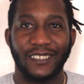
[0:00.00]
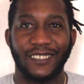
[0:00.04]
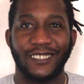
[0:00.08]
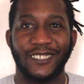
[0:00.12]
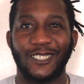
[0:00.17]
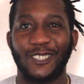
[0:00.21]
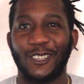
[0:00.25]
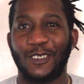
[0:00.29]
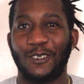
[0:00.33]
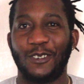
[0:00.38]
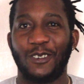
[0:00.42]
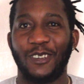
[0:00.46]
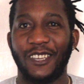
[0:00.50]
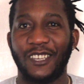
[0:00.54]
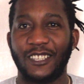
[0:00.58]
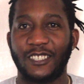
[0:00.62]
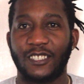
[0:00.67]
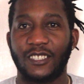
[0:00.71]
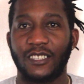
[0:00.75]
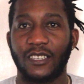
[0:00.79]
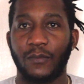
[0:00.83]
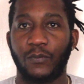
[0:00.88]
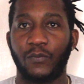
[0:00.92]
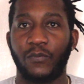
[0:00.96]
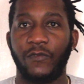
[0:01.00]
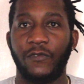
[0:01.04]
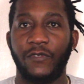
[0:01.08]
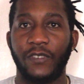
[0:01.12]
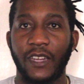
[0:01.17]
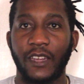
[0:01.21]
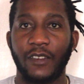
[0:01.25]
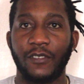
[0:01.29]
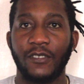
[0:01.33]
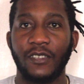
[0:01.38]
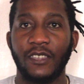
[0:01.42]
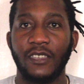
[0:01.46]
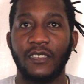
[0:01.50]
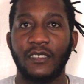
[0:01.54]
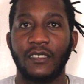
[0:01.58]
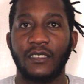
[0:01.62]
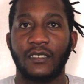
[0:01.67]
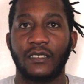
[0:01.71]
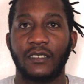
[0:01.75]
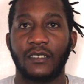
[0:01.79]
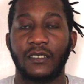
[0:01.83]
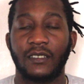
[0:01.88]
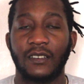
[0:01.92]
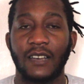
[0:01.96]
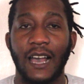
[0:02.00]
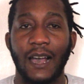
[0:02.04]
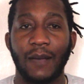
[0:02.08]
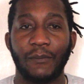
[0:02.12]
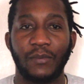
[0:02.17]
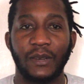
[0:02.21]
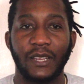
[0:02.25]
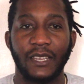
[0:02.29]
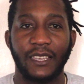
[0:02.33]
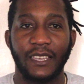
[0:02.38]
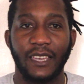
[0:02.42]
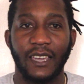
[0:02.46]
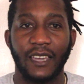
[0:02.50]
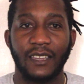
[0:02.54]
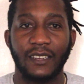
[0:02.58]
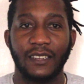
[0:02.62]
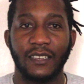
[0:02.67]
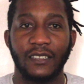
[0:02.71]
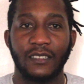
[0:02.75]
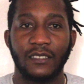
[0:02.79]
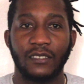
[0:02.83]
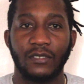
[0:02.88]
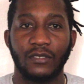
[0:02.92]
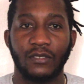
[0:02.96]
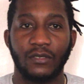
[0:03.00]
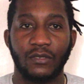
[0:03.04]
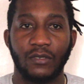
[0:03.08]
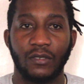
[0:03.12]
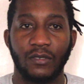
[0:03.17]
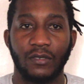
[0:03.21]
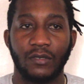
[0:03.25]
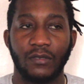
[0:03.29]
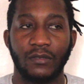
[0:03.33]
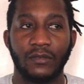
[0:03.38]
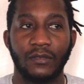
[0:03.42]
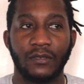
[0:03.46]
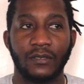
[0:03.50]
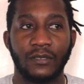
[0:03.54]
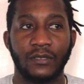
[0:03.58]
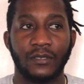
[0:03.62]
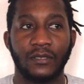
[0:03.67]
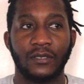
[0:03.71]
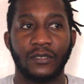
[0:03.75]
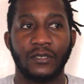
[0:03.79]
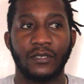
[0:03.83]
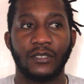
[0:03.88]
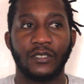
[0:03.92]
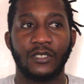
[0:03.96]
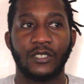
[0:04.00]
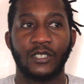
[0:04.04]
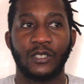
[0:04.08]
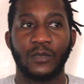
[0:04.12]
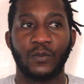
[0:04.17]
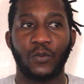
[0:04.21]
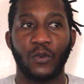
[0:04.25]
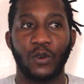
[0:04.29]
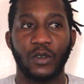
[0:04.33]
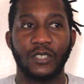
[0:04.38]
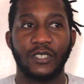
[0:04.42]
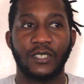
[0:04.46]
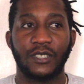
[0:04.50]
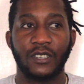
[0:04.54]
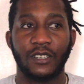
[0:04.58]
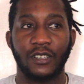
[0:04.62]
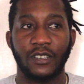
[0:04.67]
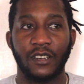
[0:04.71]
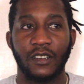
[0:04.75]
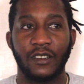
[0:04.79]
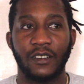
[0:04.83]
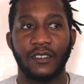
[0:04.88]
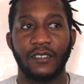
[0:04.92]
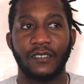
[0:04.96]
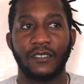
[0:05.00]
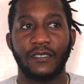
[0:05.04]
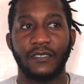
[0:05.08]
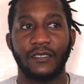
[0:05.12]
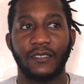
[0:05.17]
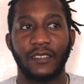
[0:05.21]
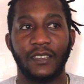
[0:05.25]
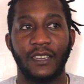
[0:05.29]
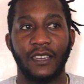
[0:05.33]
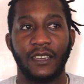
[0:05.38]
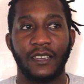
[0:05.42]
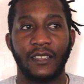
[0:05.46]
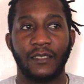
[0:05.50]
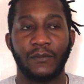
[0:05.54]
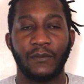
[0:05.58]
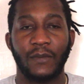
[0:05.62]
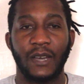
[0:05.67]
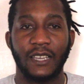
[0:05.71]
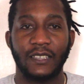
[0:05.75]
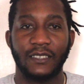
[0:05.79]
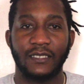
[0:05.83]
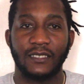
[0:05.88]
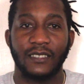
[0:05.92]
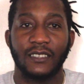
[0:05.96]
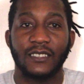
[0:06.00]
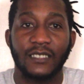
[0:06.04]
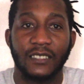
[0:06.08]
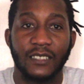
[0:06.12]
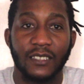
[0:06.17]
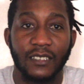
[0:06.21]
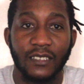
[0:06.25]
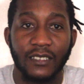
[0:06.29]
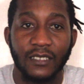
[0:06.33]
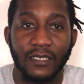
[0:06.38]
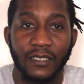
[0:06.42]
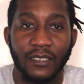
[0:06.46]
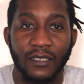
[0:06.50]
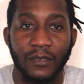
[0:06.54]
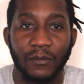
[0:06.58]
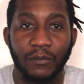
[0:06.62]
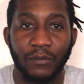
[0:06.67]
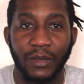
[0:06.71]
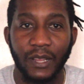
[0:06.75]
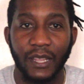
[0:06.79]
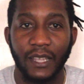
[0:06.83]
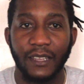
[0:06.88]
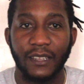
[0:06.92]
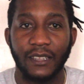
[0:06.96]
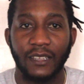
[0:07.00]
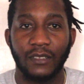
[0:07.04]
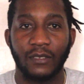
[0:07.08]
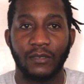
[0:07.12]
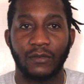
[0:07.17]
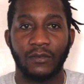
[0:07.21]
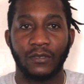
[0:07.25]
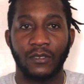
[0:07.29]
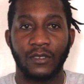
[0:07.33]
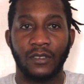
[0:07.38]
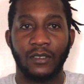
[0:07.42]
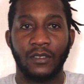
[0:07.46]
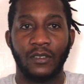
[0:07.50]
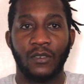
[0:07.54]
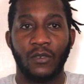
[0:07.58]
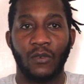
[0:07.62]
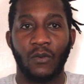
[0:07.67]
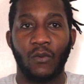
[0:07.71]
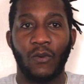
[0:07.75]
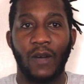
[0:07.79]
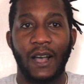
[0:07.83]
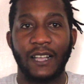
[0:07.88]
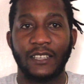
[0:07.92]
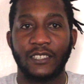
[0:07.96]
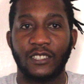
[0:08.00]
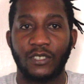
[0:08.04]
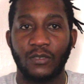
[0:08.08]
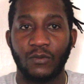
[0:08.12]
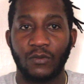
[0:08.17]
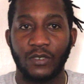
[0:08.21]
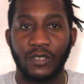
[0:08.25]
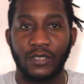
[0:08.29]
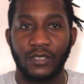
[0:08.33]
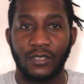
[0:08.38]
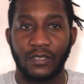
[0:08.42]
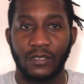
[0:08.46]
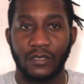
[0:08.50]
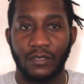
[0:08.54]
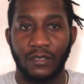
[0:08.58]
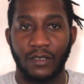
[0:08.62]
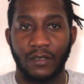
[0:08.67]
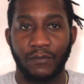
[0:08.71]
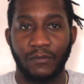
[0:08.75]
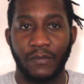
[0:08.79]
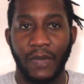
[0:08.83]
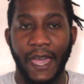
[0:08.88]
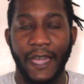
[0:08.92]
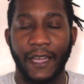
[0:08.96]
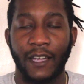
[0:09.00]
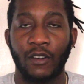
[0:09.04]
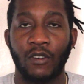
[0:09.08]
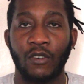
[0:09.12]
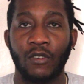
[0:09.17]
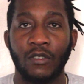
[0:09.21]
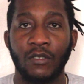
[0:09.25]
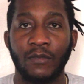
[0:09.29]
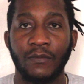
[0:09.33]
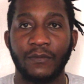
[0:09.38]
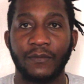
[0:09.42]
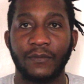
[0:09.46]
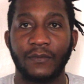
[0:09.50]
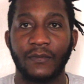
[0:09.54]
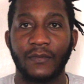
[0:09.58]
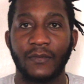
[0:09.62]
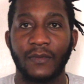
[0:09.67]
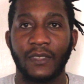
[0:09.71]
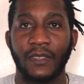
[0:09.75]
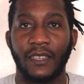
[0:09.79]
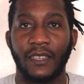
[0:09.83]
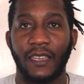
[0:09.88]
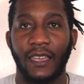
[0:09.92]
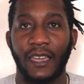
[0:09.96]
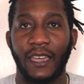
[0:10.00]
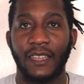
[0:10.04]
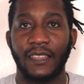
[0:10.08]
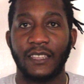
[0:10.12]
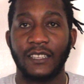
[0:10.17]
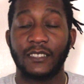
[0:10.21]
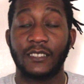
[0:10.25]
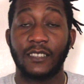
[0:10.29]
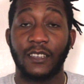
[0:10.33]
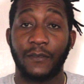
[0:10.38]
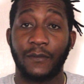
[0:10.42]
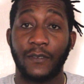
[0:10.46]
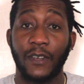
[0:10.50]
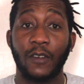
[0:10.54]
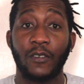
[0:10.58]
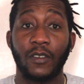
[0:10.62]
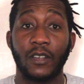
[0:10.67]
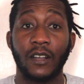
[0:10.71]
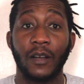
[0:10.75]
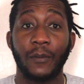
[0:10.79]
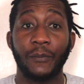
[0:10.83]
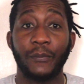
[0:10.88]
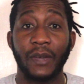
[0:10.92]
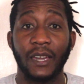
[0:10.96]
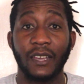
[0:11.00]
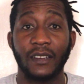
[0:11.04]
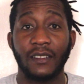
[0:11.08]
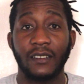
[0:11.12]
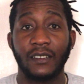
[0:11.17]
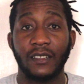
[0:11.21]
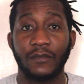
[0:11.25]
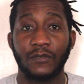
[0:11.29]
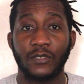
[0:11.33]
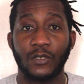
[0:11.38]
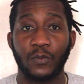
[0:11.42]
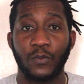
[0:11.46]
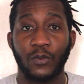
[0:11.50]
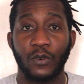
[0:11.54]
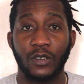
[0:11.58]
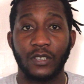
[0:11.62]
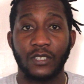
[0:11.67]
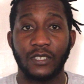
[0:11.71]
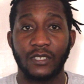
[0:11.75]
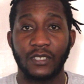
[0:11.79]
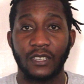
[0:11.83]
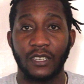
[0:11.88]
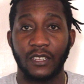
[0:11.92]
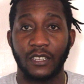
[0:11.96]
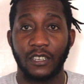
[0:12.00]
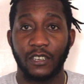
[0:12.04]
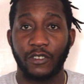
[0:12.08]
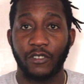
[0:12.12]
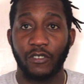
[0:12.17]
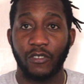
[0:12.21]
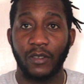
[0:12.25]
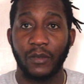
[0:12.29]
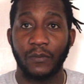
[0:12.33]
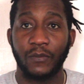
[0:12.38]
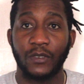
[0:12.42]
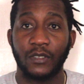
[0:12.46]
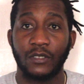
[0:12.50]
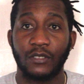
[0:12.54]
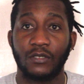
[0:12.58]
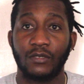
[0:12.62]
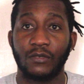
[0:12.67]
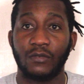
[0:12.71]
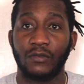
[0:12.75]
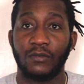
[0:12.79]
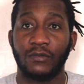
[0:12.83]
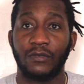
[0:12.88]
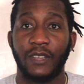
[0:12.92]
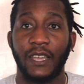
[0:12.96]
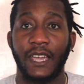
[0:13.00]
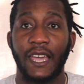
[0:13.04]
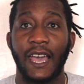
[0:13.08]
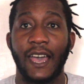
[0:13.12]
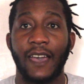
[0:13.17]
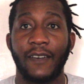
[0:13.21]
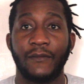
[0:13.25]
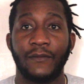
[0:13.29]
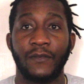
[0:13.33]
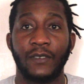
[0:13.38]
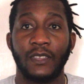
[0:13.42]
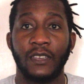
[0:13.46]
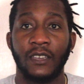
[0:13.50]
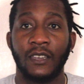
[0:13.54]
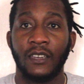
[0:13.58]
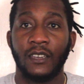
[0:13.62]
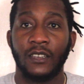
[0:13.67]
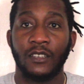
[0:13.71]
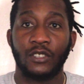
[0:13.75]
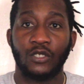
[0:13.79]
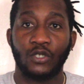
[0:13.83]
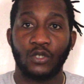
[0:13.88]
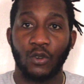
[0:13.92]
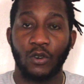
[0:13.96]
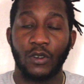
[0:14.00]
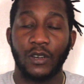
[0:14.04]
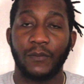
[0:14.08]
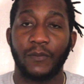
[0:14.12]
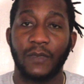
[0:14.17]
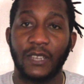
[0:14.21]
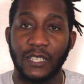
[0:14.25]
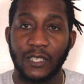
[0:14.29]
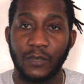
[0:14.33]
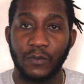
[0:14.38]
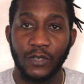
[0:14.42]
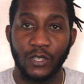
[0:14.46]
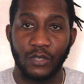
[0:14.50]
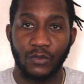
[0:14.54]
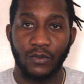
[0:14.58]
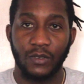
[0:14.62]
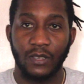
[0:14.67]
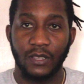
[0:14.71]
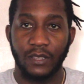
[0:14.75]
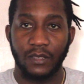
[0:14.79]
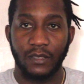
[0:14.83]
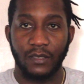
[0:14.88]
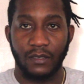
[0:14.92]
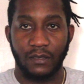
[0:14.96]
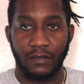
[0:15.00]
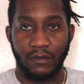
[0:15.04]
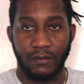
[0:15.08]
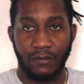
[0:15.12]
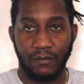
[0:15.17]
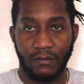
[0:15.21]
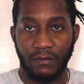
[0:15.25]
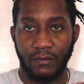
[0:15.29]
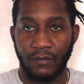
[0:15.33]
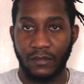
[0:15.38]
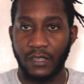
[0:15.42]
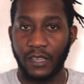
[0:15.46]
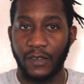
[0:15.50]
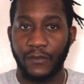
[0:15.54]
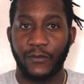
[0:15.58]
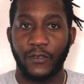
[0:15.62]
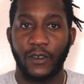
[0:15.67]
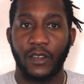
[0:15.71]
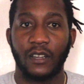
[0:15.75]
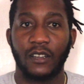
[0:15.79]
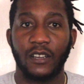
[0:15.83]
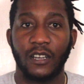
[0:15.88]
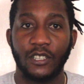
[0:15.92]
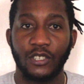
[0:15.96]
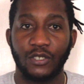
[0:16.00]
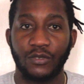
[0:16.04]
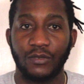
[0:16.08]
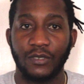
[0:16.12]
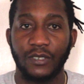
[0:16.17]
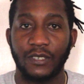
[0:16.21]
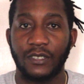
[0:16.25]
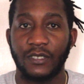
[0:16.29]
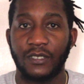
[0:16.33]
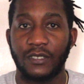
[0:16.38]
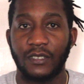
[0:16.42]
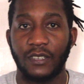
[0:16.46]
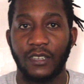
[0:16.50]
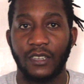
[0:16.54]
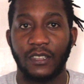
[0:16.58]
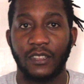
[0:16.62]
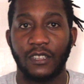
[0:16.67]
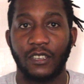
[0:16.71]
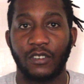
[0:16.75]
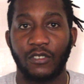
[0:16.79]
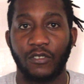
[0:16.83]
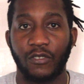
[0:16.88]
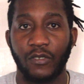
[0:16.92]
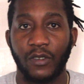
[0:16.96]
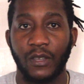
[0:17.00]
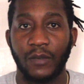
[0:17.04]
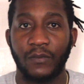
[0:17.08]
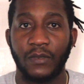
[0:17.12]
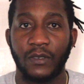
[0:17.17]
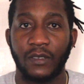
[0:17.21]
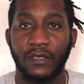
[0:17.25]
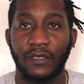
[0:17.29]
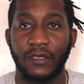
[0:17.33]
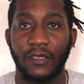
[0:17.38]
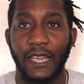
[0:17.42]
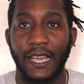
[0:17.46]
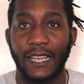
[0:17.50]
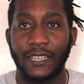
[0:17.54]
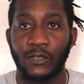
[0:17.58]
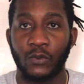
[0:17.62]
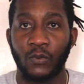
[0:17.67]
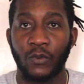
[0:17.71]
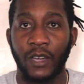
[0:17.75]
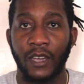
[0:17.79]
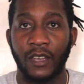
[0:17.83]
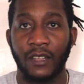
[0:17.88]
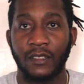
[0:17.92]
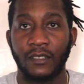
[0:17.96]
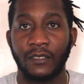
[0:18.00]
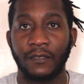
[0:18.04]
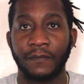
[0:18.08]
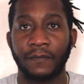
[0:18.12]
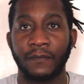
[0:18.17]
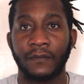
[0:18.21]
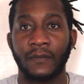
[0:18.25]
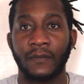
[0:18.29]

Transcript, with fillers: So it's a very complicated, you know, sports to learn. And my sister played it while she was back home. And it's a very competitive sports in the Caribbean too. They have tournaments between different countries in the Caribbean as well.